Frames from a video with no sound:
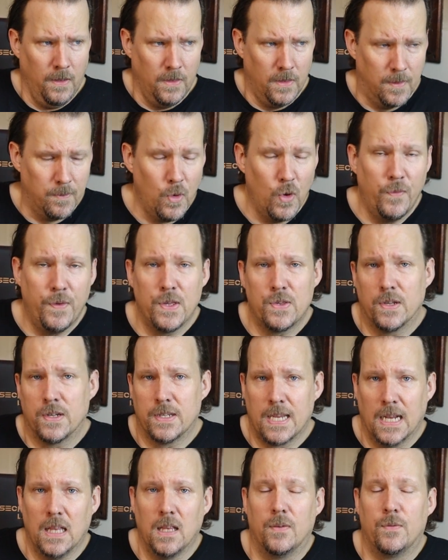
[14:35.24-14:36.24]
The movies and
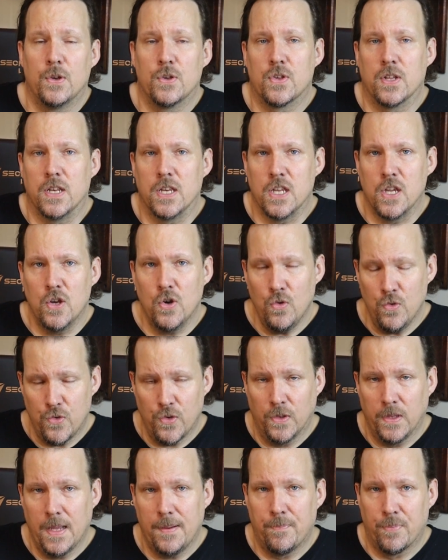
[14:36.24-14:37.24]
television
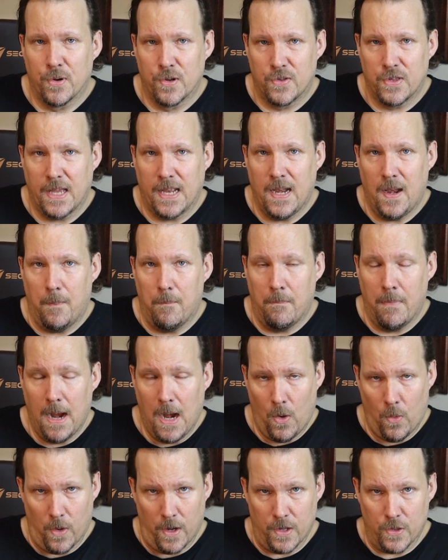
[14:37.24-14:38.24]
usually present
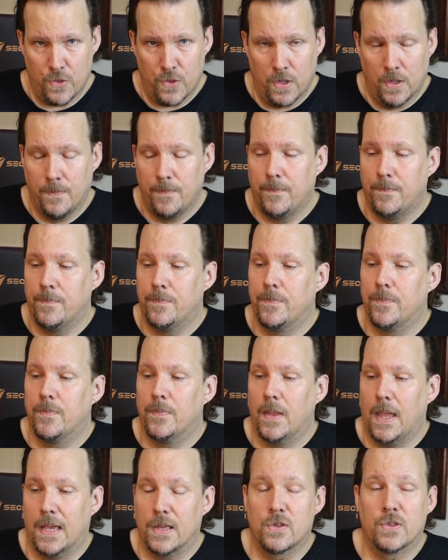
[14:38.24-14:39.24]
marriage
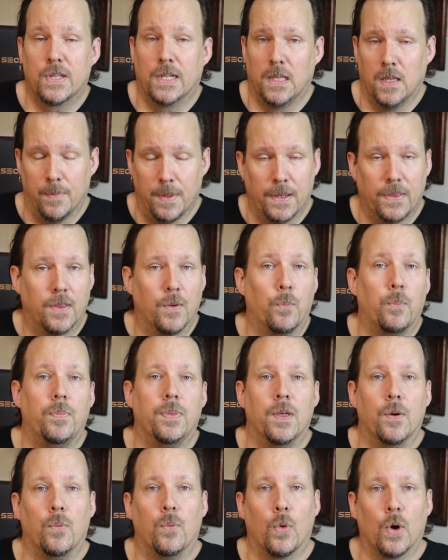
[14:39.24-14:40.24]
as celibate.
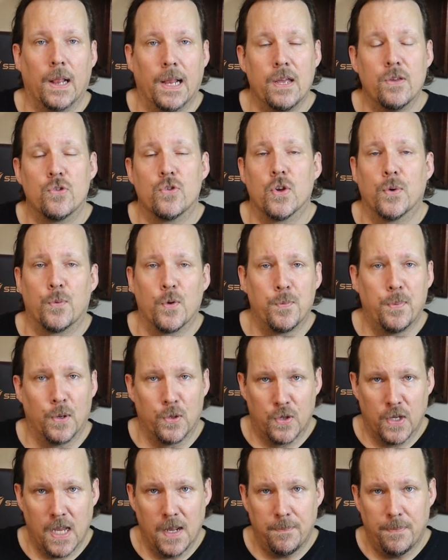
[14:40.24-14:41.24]
The relationship we're
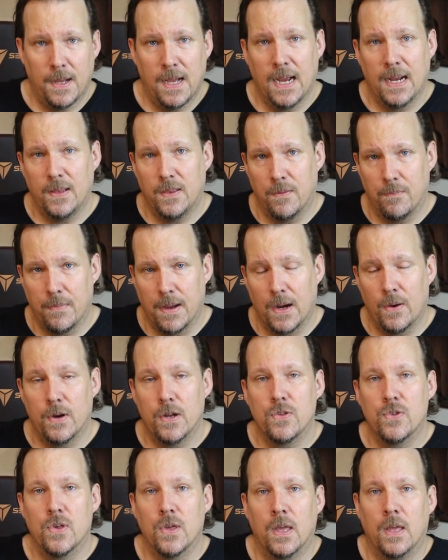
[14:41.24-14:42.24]
supposed to get behind, the
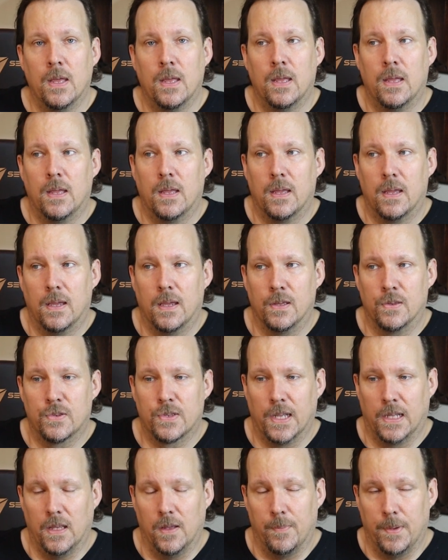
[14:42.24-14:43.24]
marriage, is
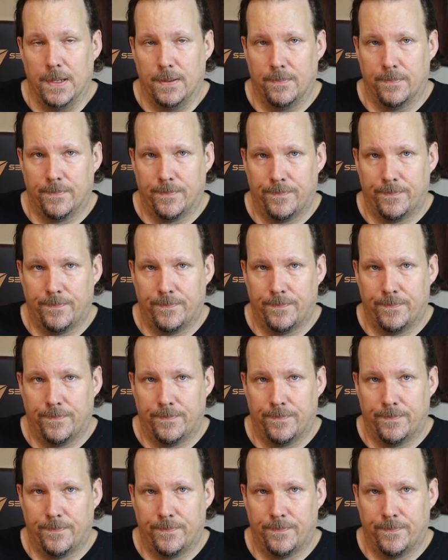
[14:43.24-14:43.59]
celibate.